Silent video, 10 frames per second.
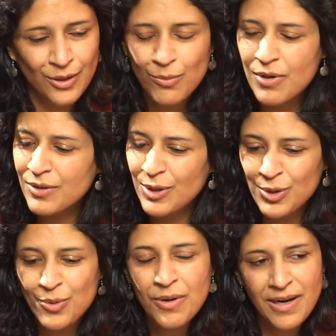Well, you
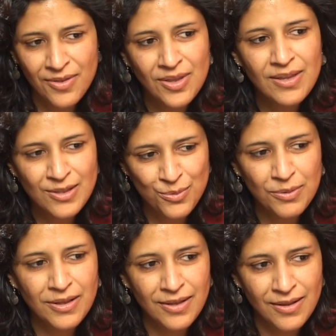know what? I
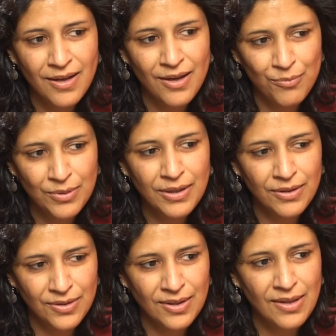really
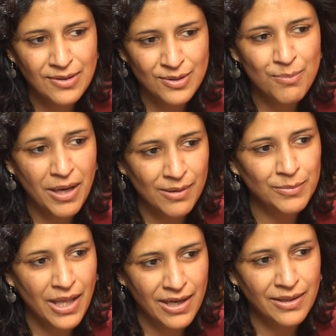think that's the bottom
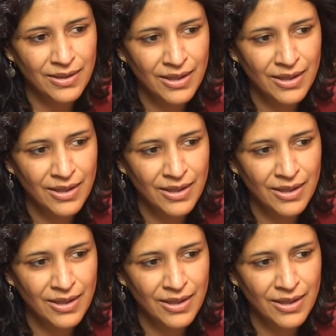line,